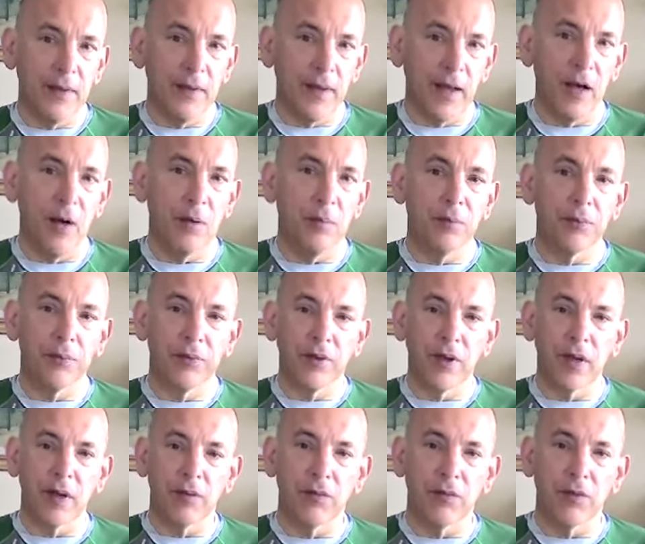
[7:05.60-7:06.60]
help
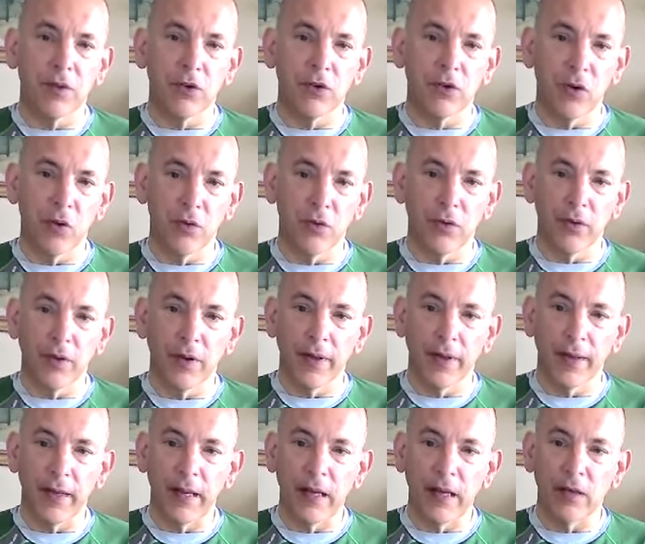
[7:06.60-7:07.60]
give the shoulder
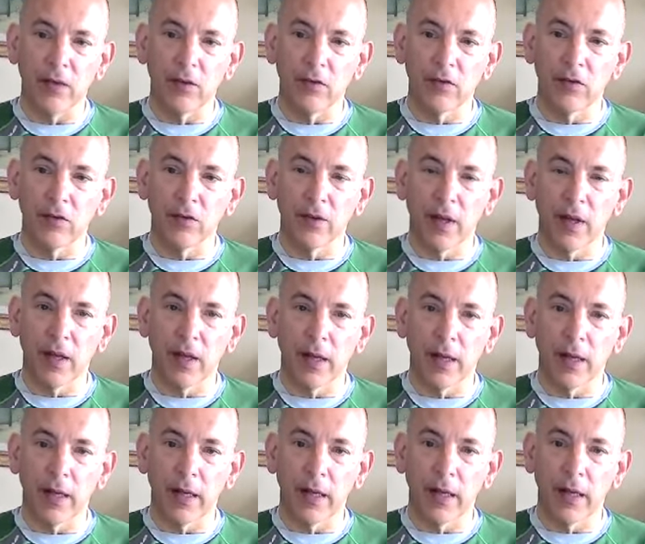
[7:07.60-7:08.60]
its
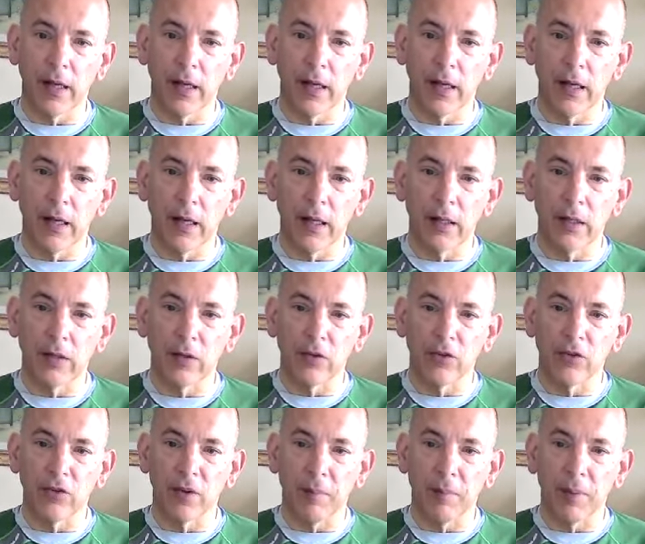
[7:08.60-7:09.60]

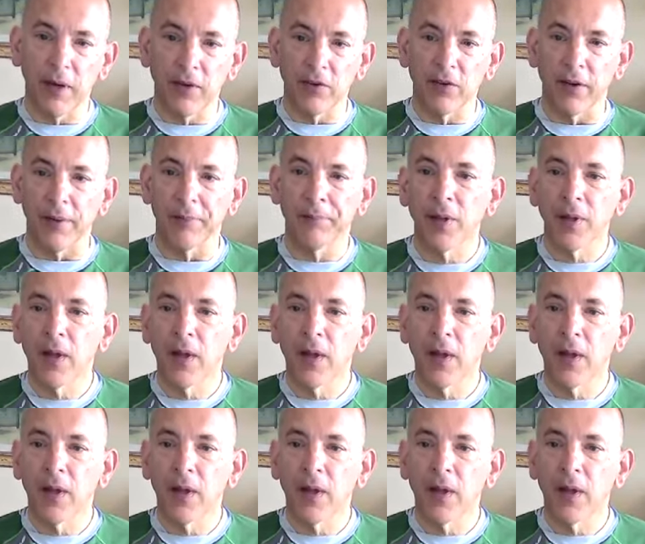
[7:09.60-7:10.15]
stability.